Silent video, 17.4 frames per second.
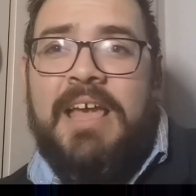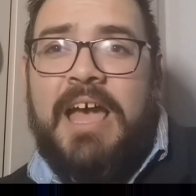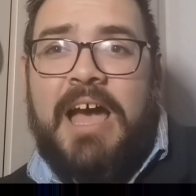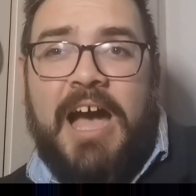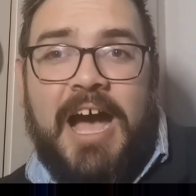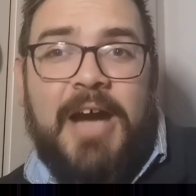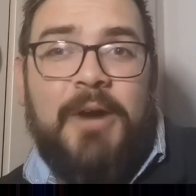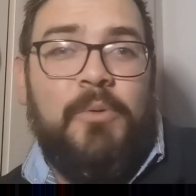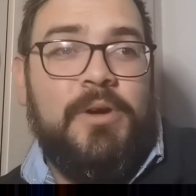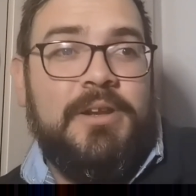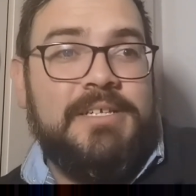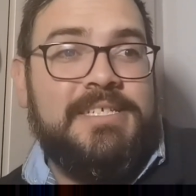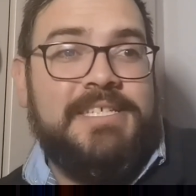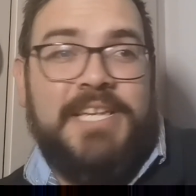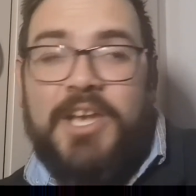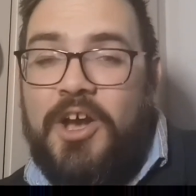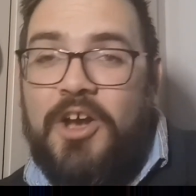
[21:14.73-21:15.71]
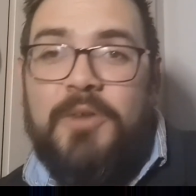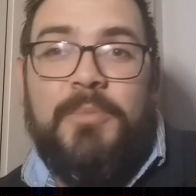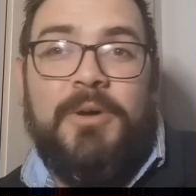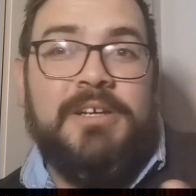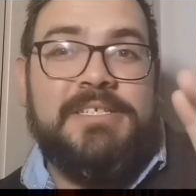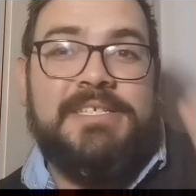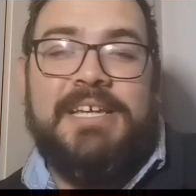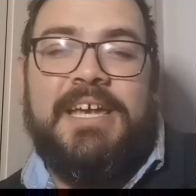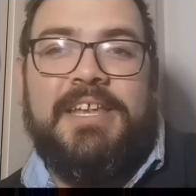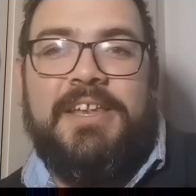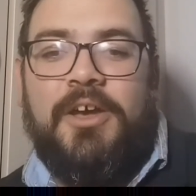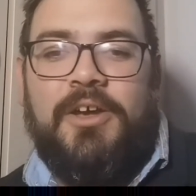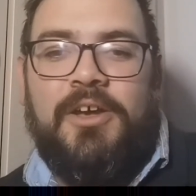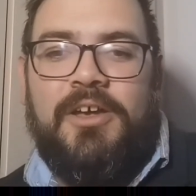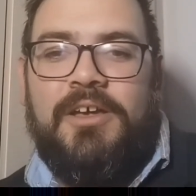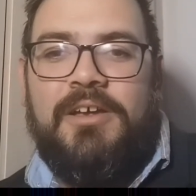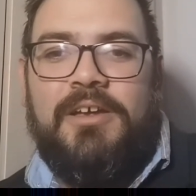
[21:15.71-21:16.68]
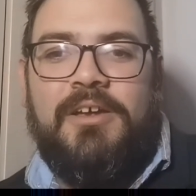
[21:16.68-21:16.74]
I want to see Omos and
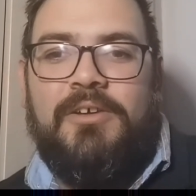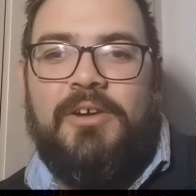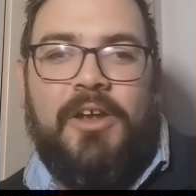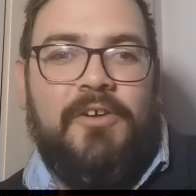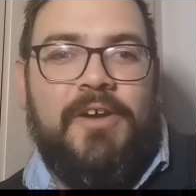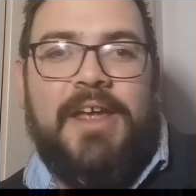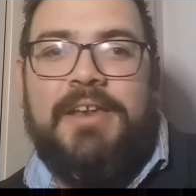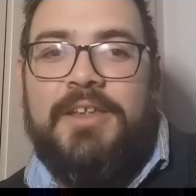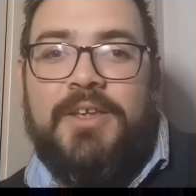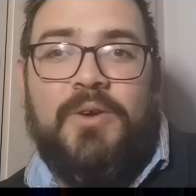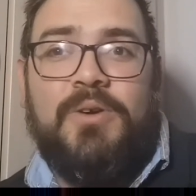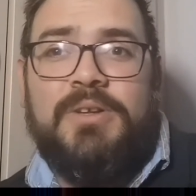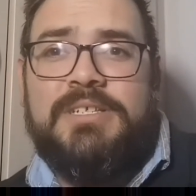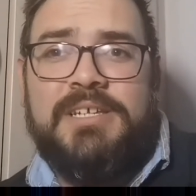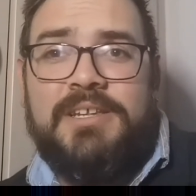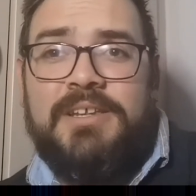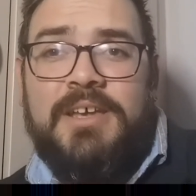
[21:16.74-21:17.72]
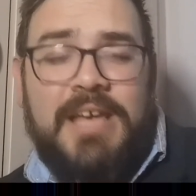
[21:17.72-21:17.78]
Randy Orton.